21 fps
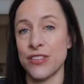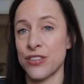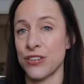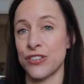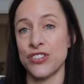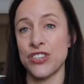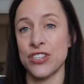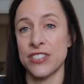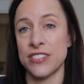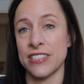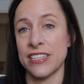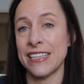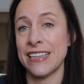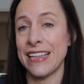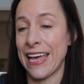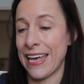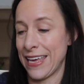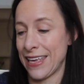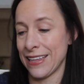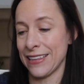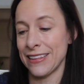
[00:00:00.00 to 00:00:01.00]
They're just
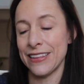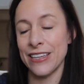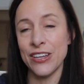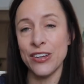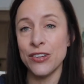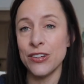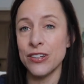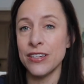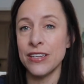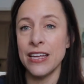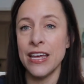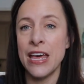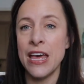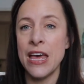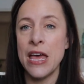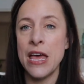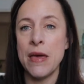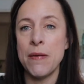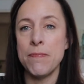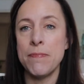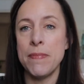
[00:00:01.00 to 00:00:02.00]
like little
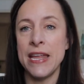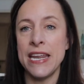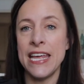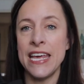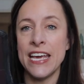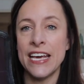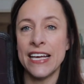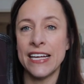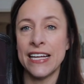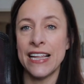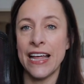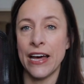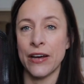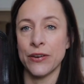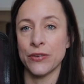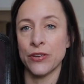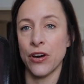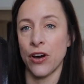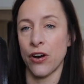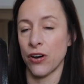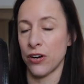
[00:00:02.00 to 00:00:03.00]
mini
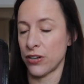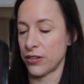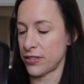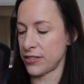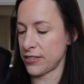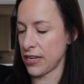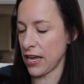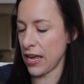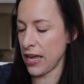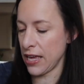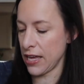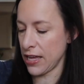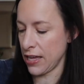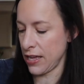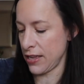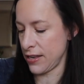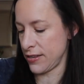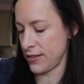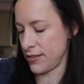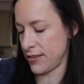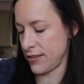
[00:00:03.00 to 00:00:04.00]
clown cars
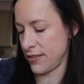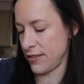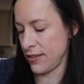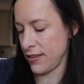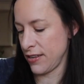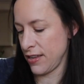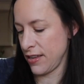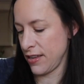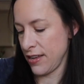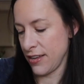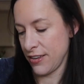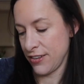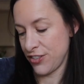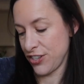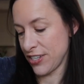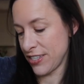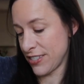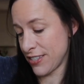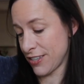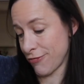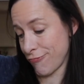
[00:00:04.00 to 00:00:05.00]
and
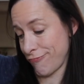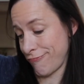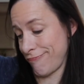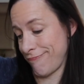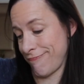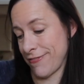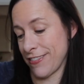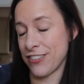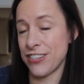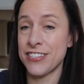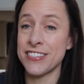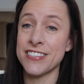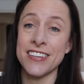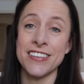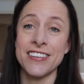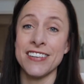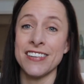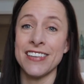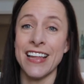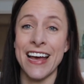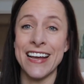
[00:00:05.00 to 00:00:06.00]
just a
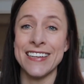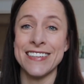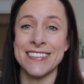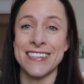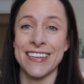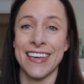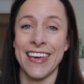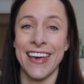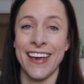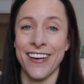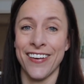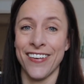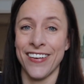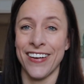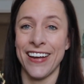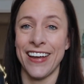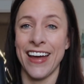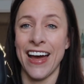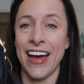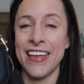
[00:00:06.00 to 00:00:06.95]
delight to carry.